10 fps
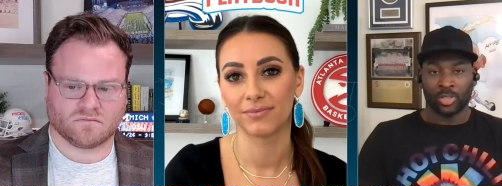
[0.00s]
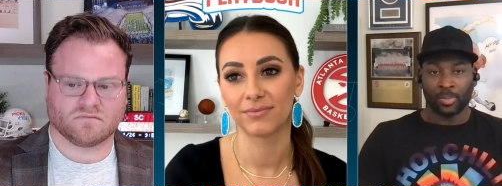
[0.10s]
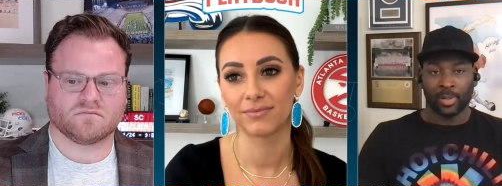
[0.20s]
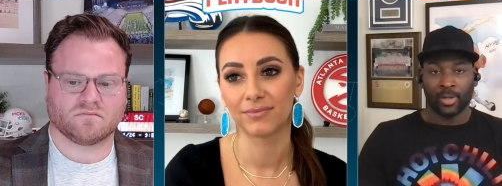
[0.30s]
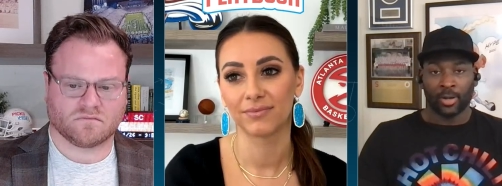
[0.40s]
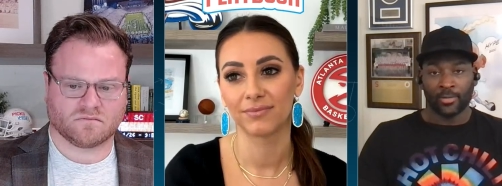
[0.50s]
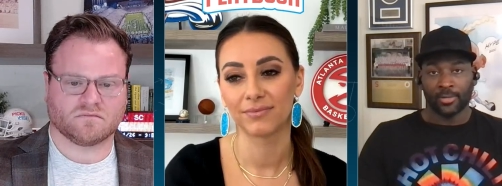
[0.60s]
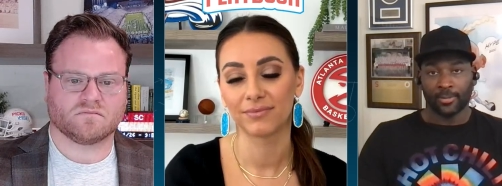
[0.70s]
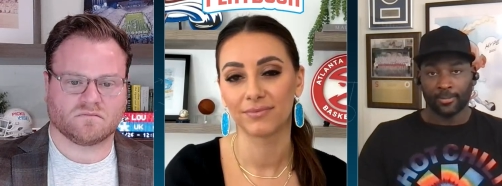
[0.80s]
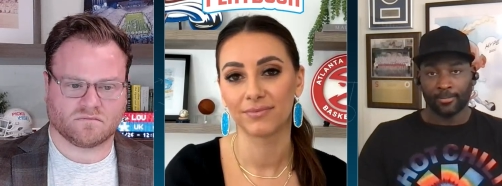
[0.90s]
Speaker 1: towards the
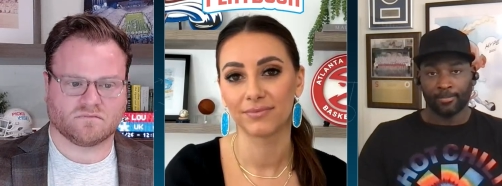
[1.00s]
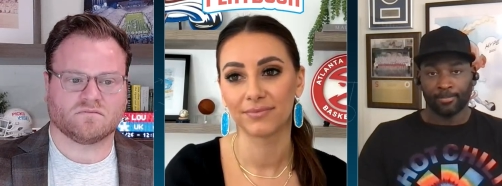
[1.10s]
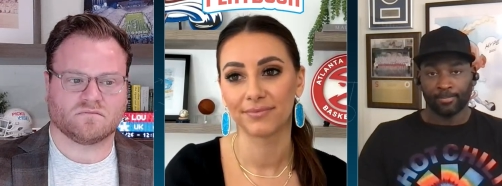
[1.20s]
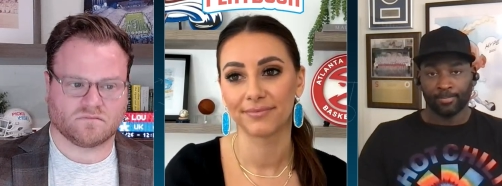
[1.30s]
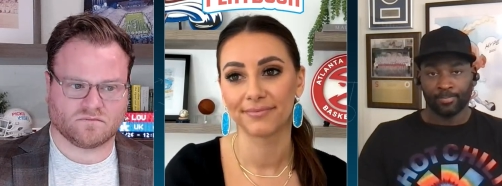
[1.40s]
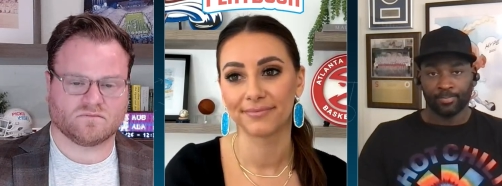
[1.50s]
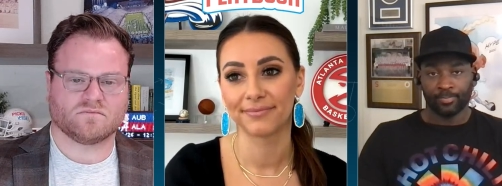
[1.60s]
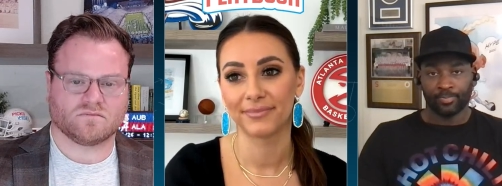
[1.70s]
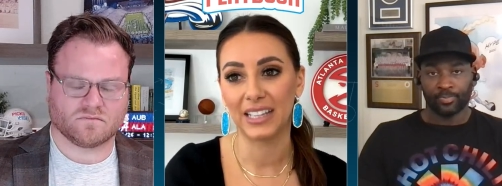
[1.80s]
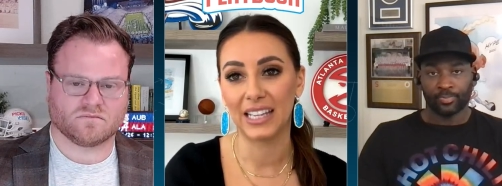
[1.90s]
playoffs.
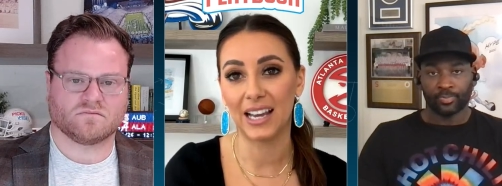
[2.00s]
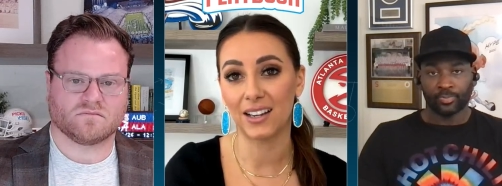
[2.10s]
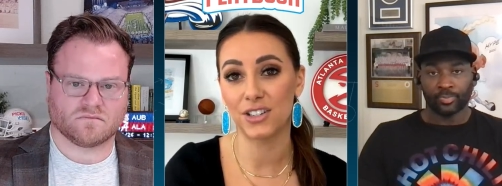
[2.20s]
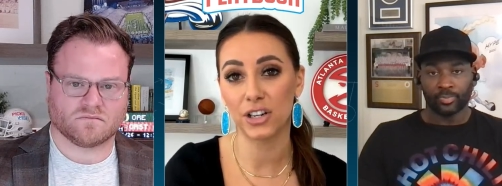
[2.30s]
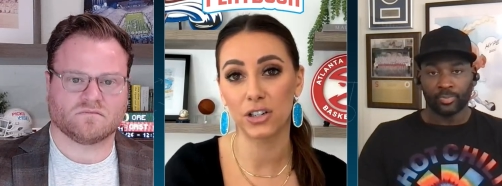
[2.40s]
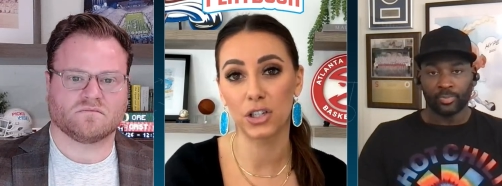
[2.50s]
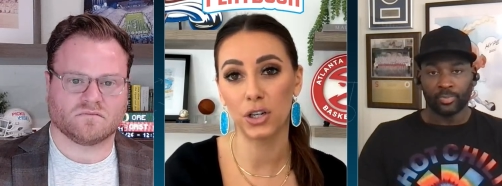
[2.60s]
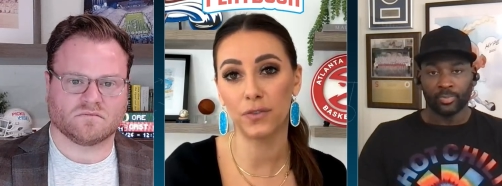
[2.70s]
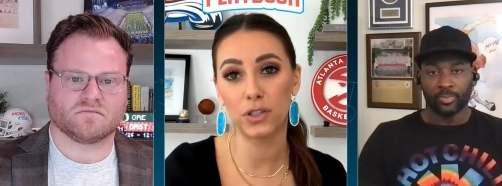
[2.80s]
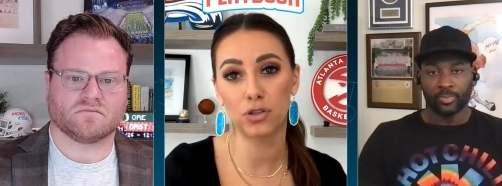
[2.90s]
Speaker 2: Yeah, Jared, do you
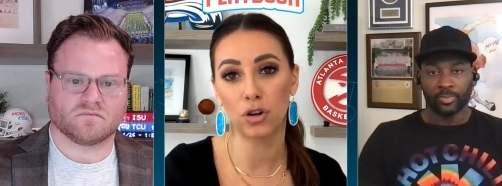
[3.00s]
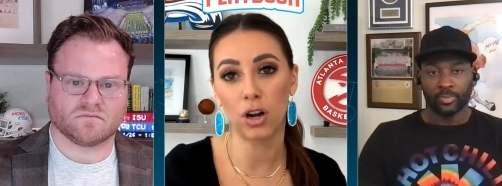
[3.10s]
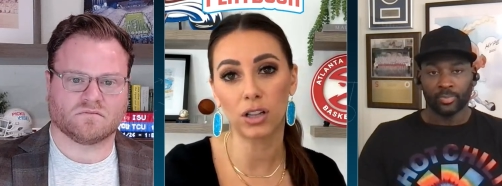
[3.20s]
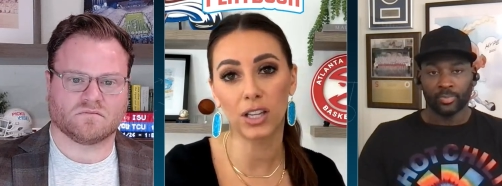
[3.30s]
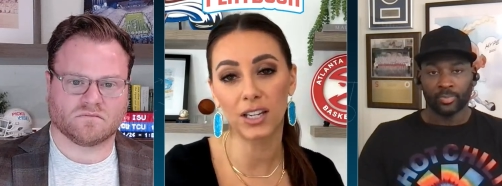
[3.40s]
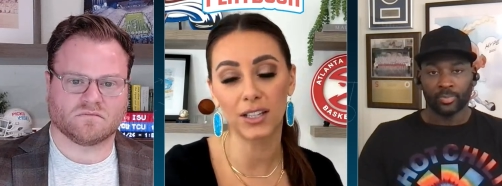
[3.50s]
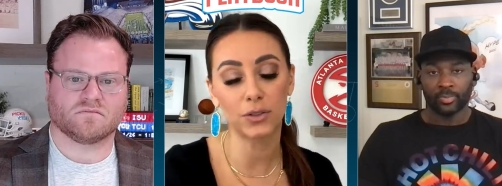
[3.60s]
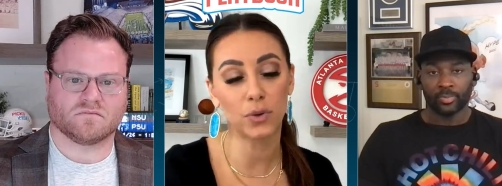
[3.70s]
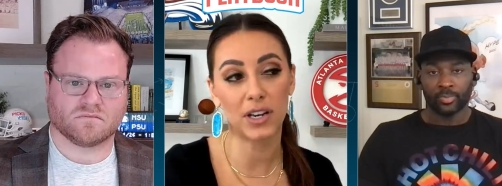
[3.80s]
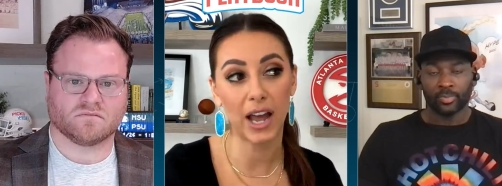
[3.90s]
have a strong lean in this
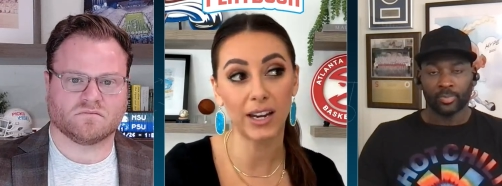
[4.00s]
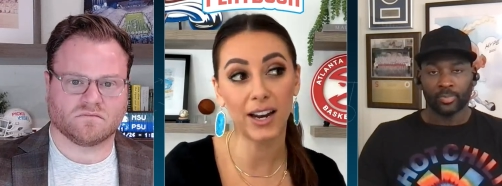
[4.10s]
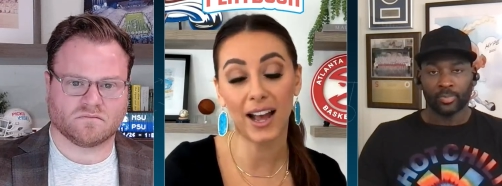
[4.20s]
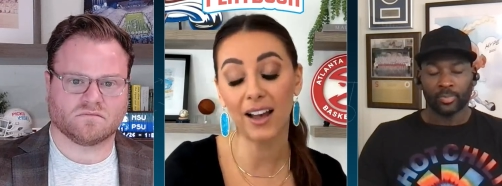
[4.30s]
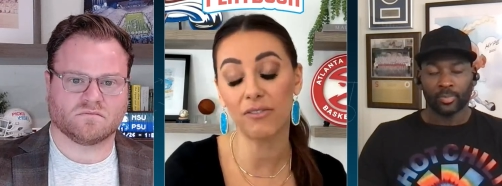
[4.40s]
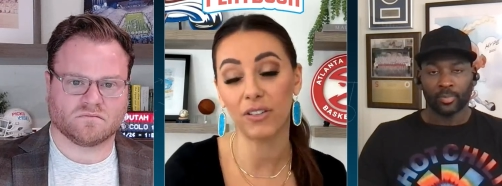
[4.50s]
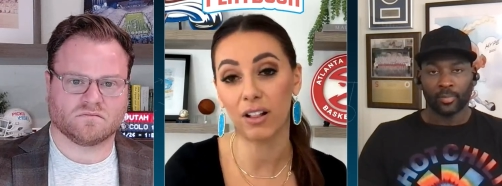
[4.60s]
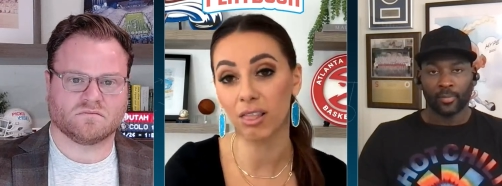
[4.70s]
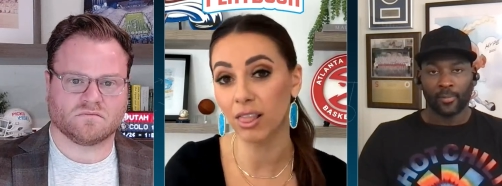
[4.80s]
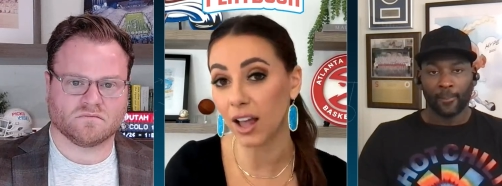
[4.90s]
one? Nine and a half, a
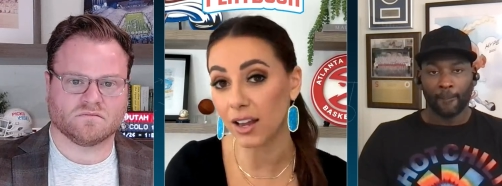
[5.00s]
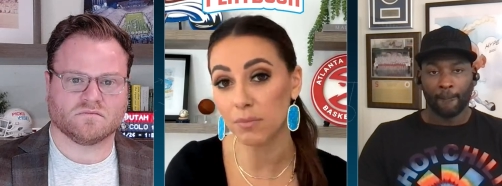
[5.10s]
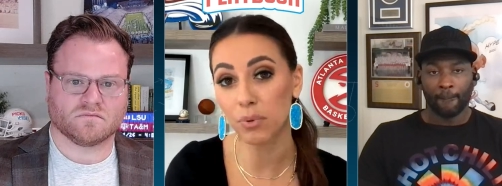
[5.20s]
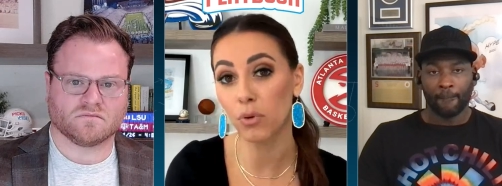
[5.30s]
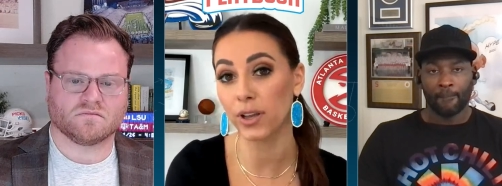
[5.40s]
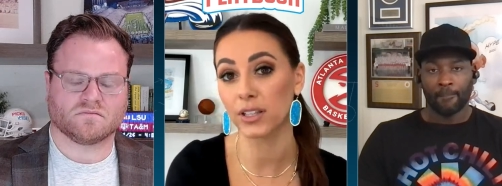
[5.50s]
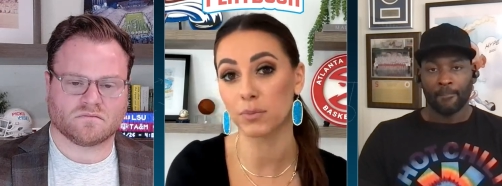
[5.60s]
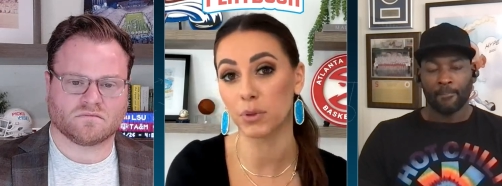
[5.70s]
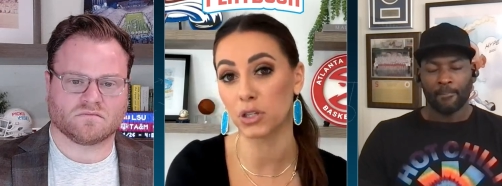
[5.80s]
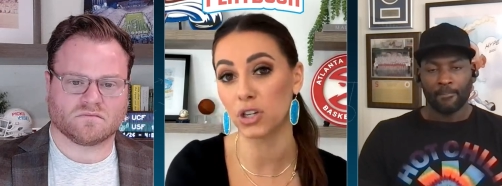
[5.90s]
lot of points.
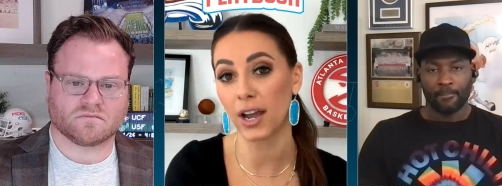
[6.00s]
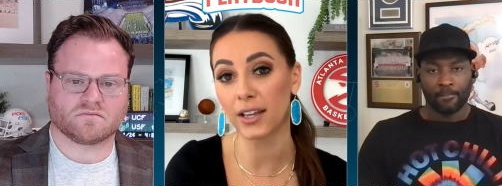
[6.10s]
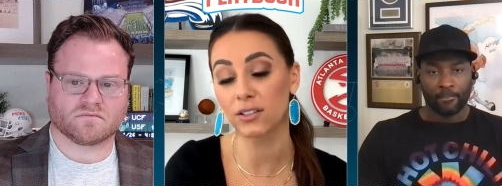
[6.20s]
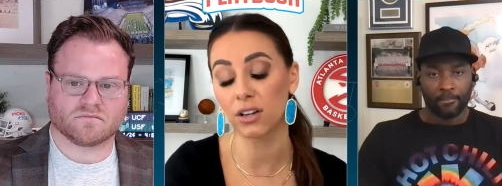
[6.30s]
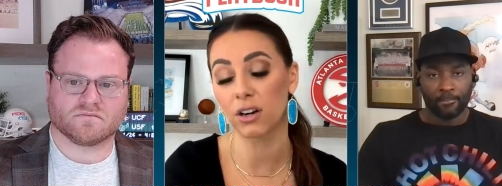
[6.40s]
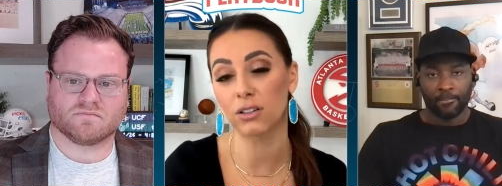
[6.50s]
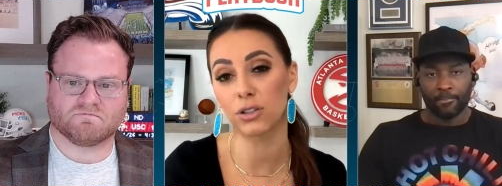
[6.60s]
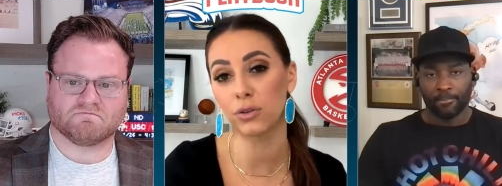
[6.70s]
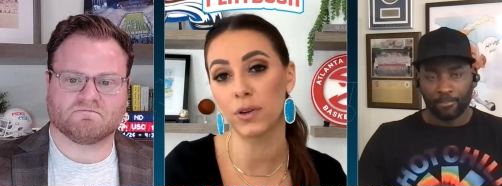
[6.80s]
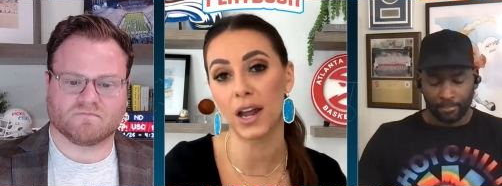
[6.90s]
But the Giants are
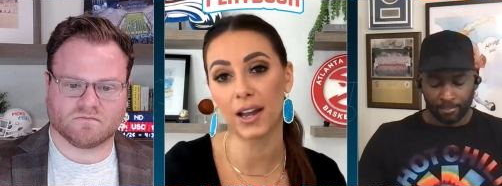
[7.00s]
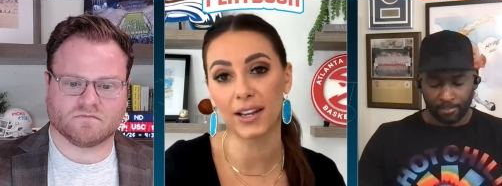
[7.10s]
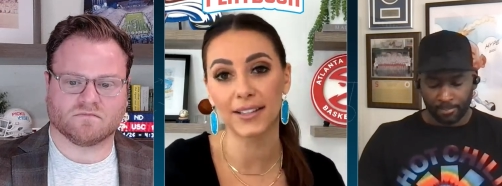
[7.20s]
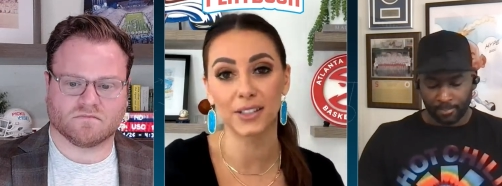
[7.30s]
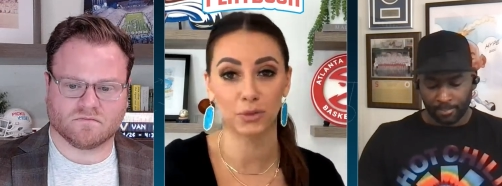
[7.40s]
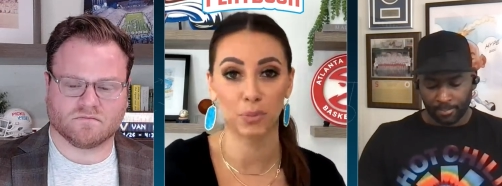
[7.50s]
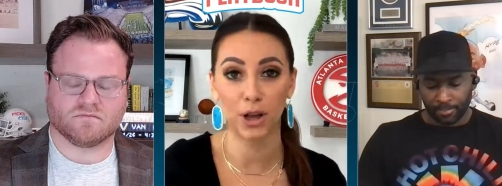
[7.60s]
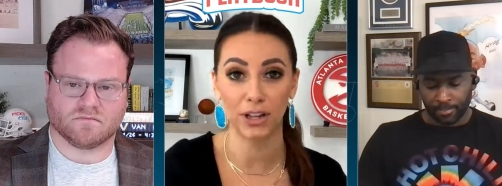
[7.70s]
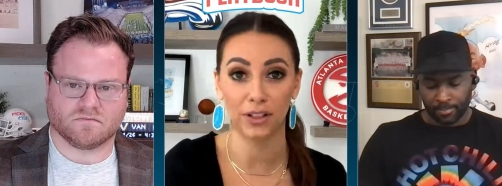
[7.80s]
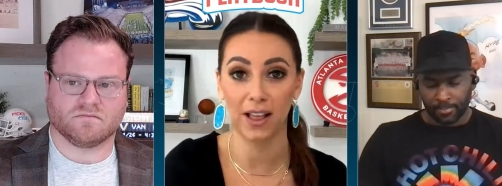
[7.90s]
two and nine against the spread in